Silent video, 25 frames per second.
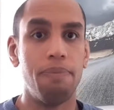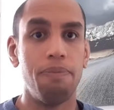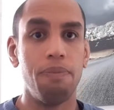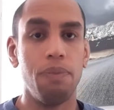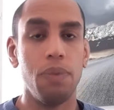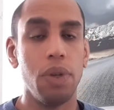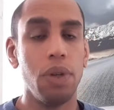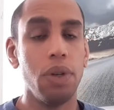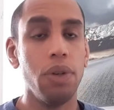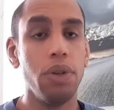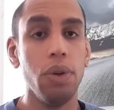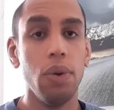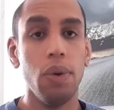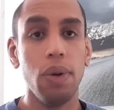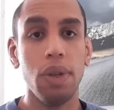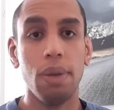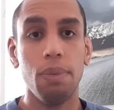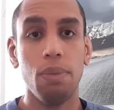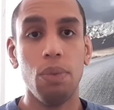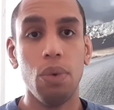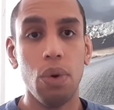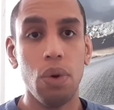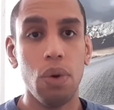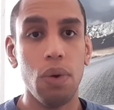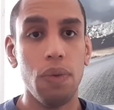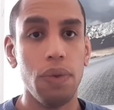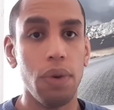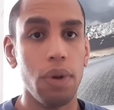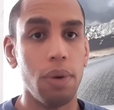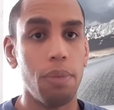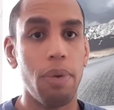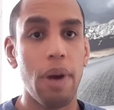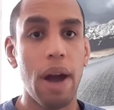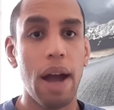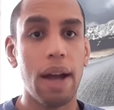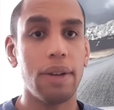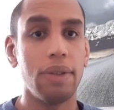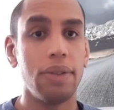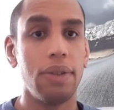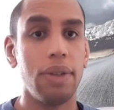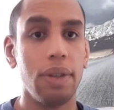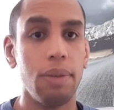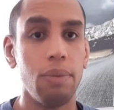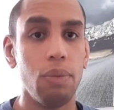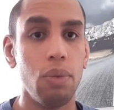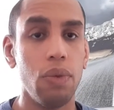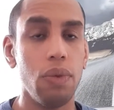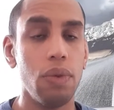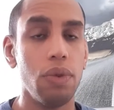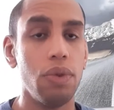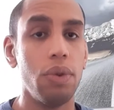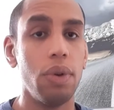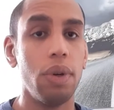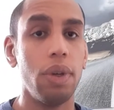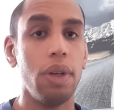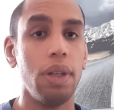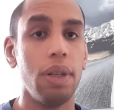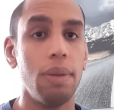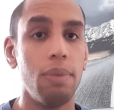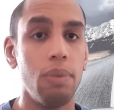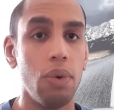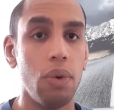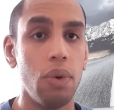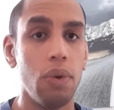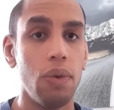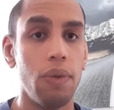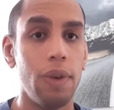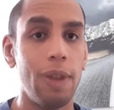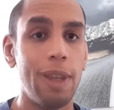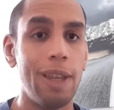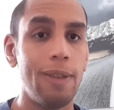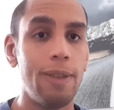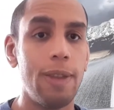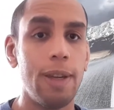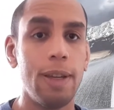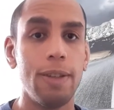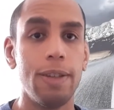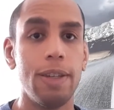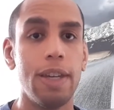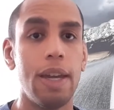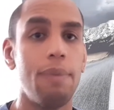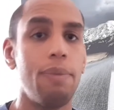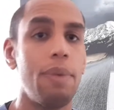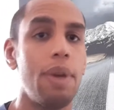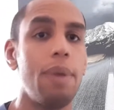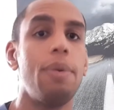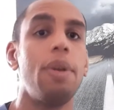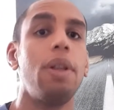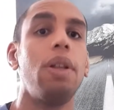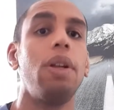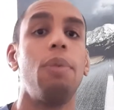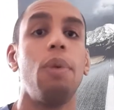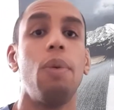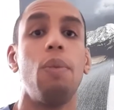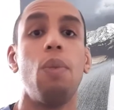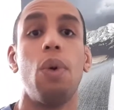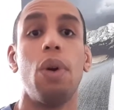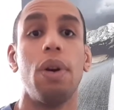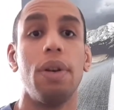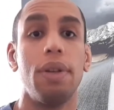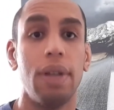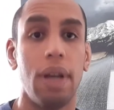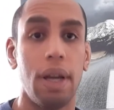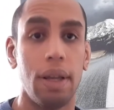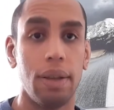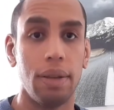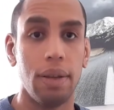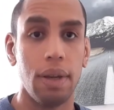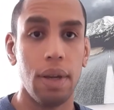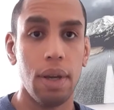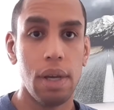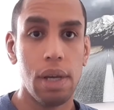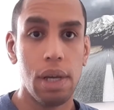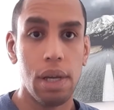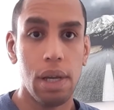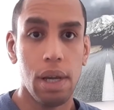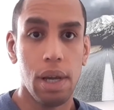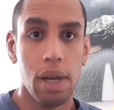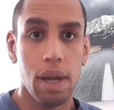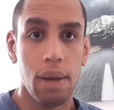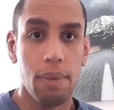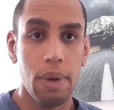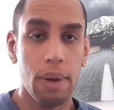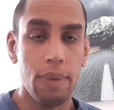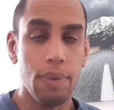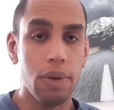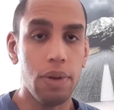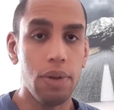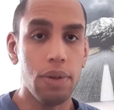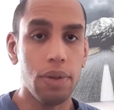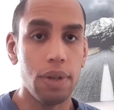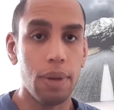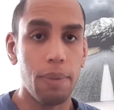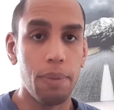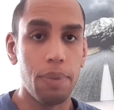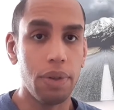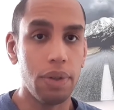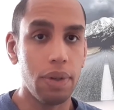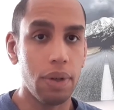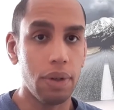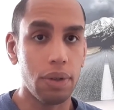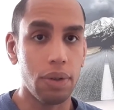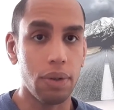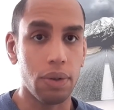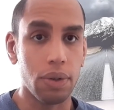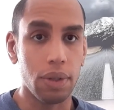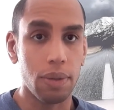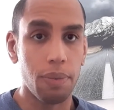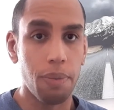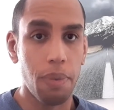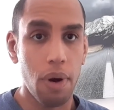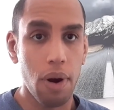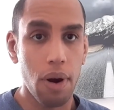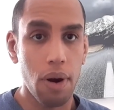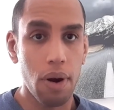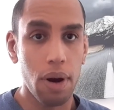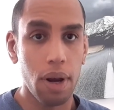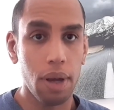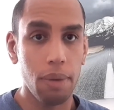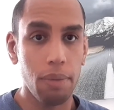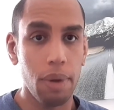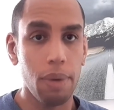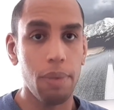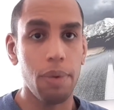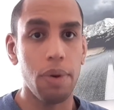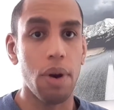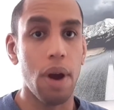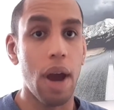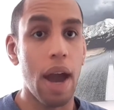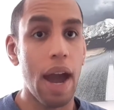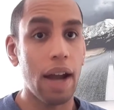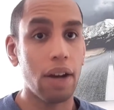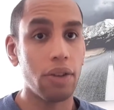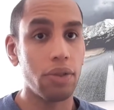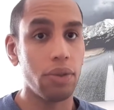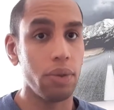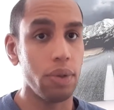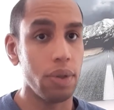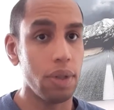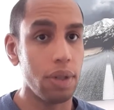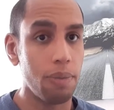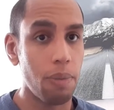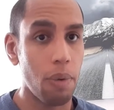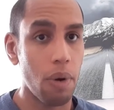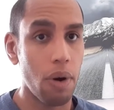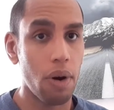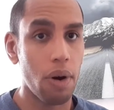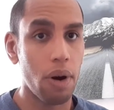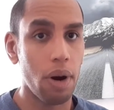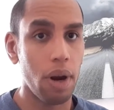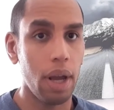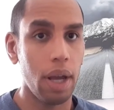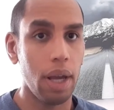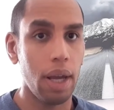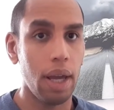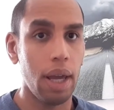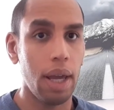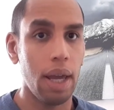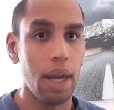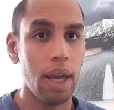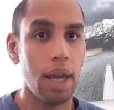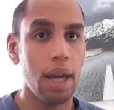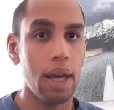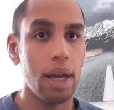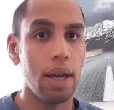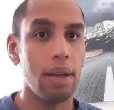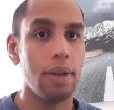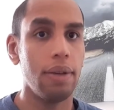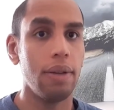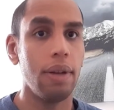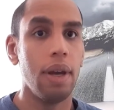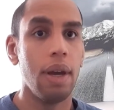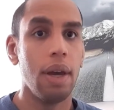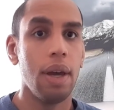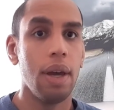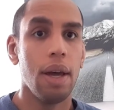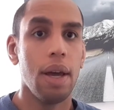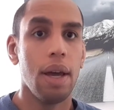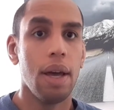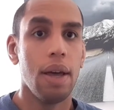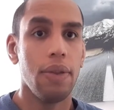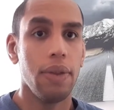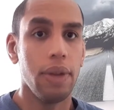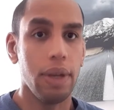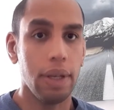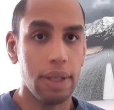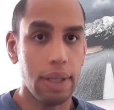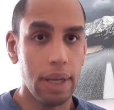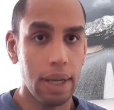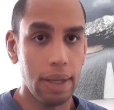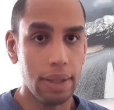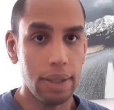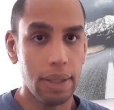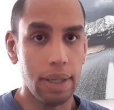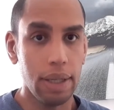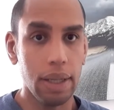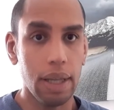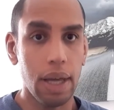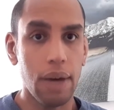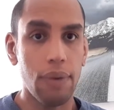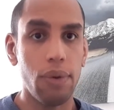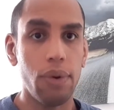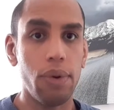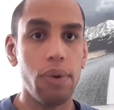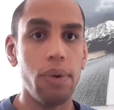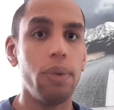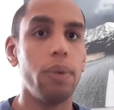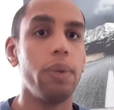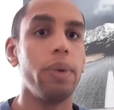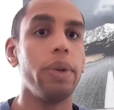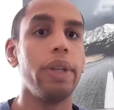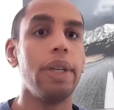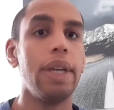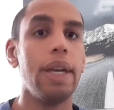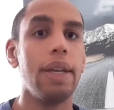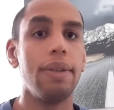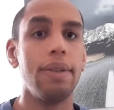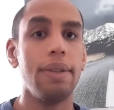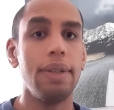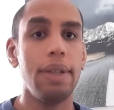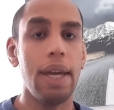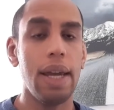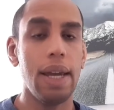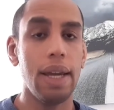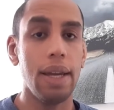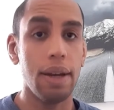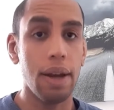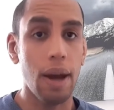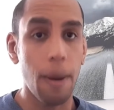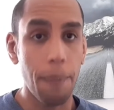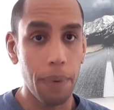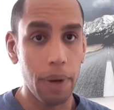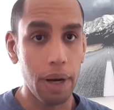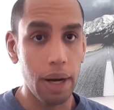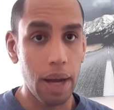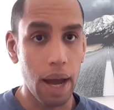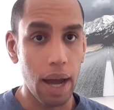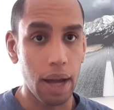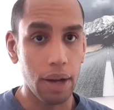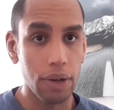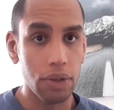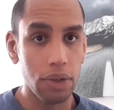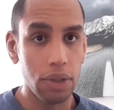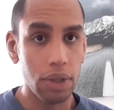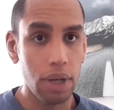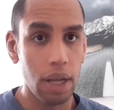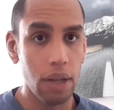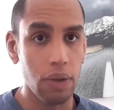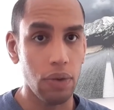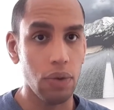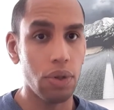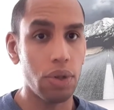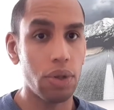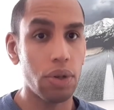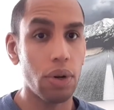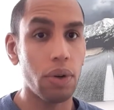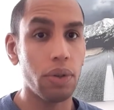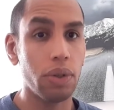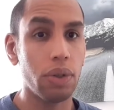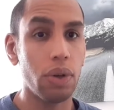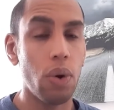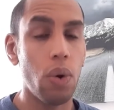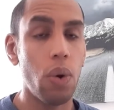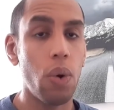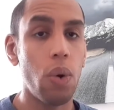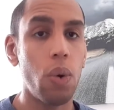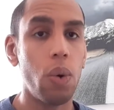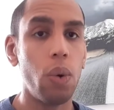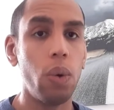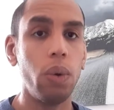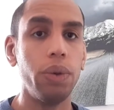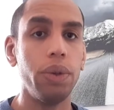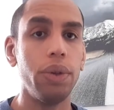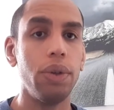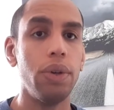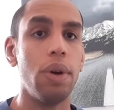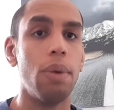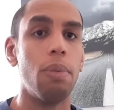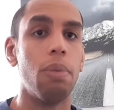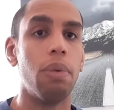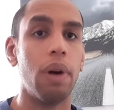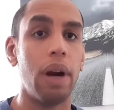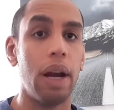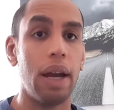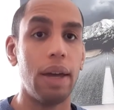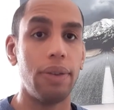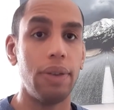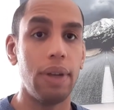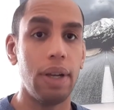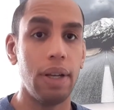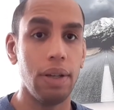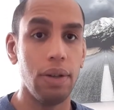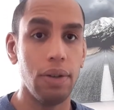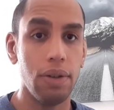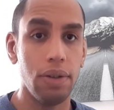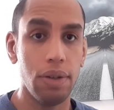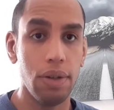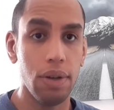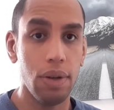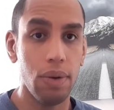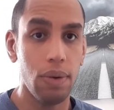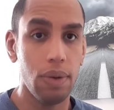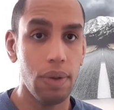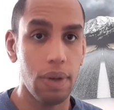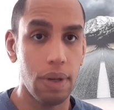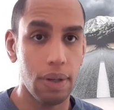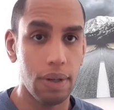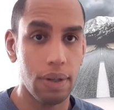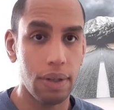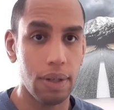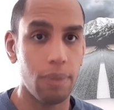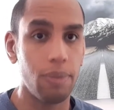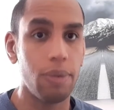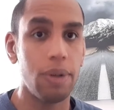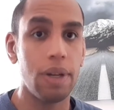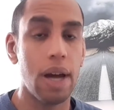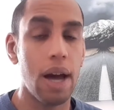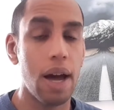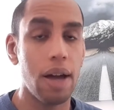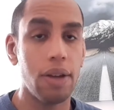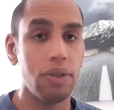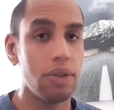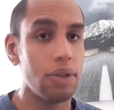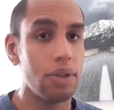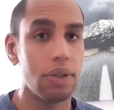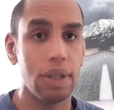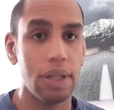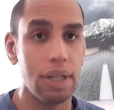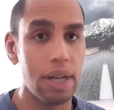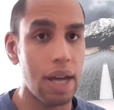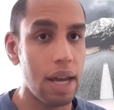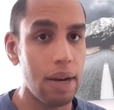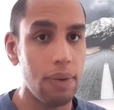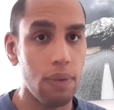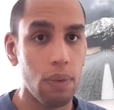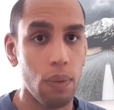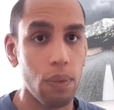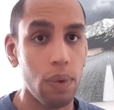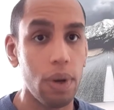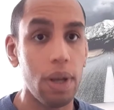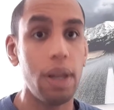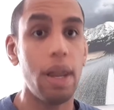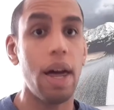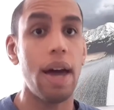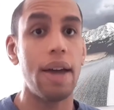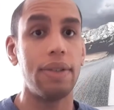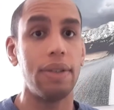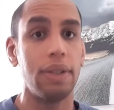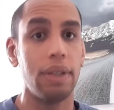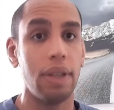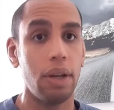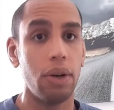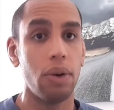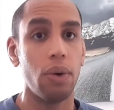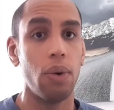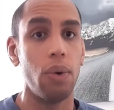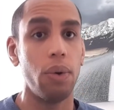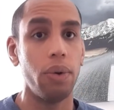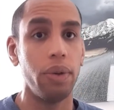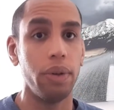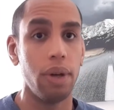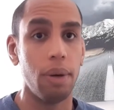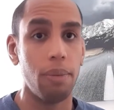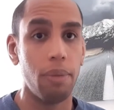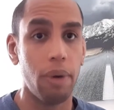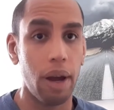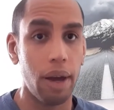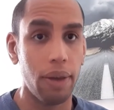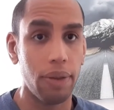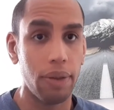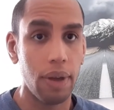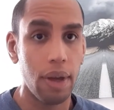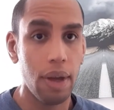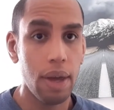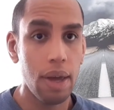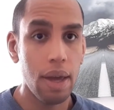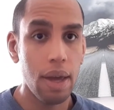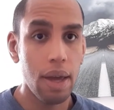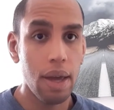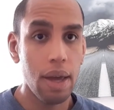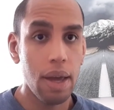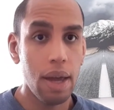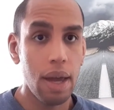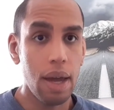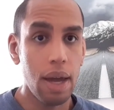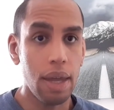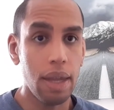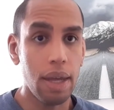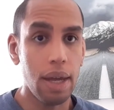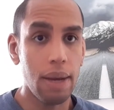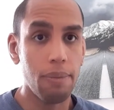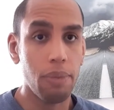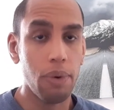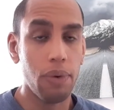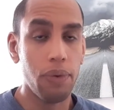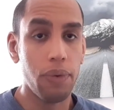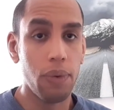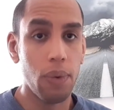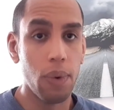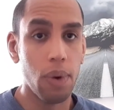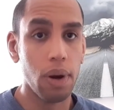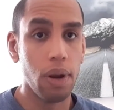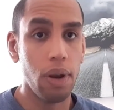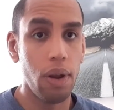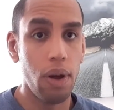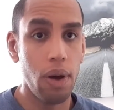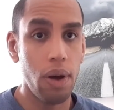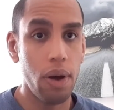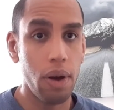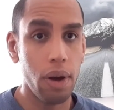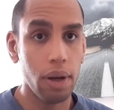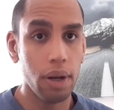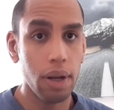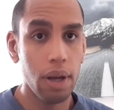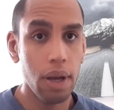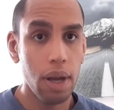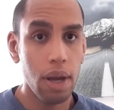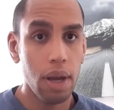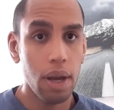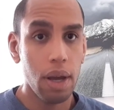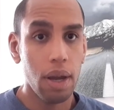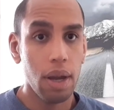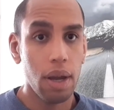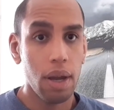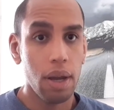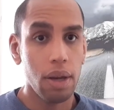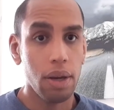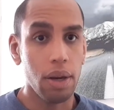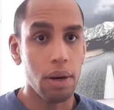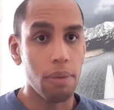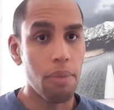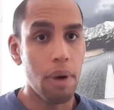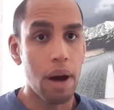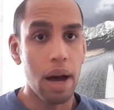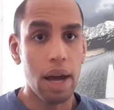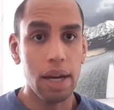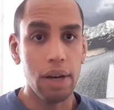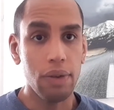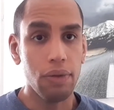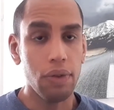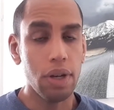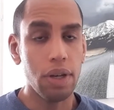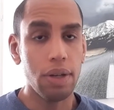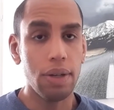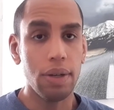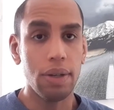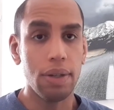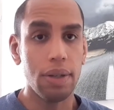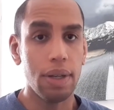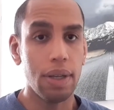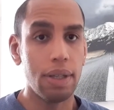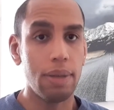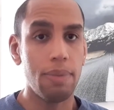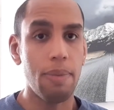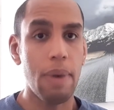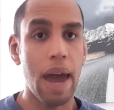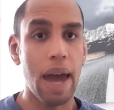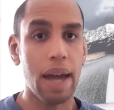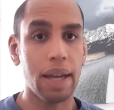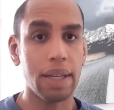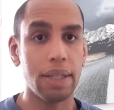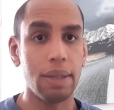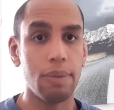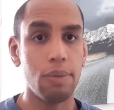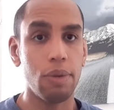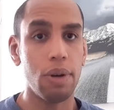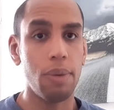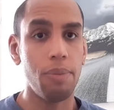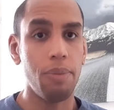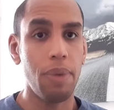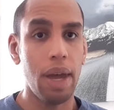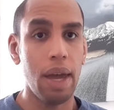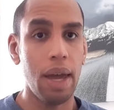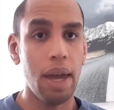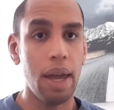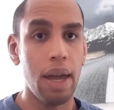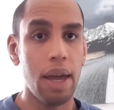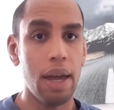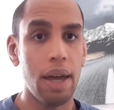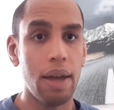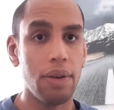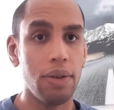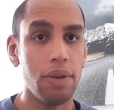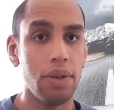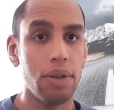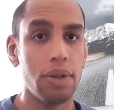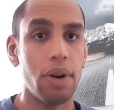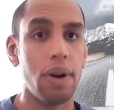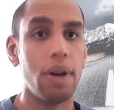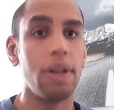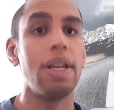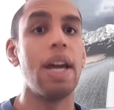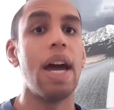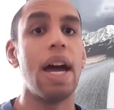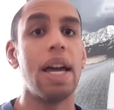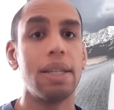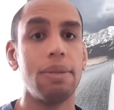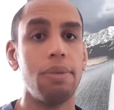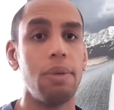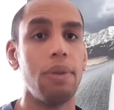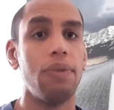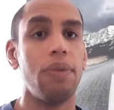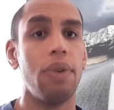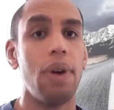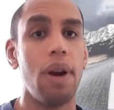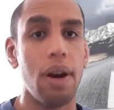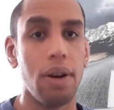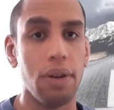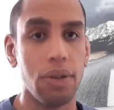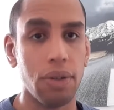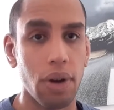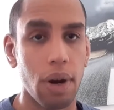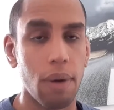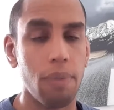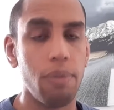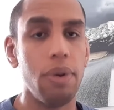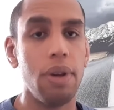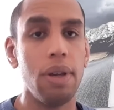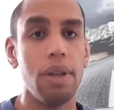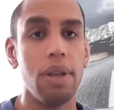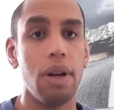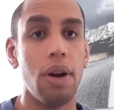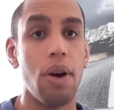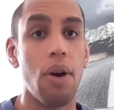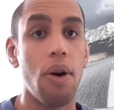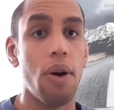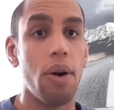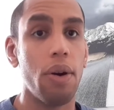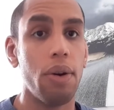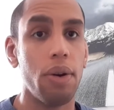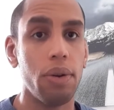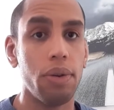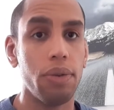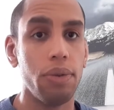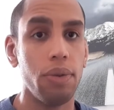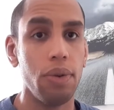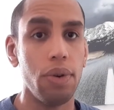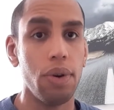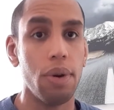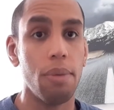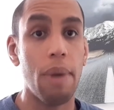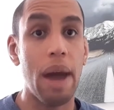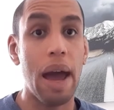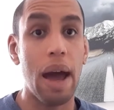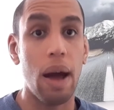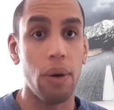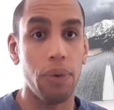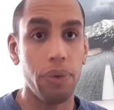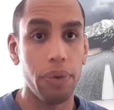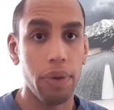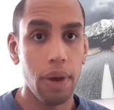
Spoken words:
you're doing the move, you're practicing the move, you're drilling the move, and then things get maybe a little bit more intense. Maybe you do some positional sparring, maybe you're actually sparring, and the intensity level gets taken up a notch and you start to hold your breath. And you do this subconsciously, not even realizing that you're holding your breath. And then before long, your body reaches its maximum and you start gasping for air. You start breathing harder through your mouth.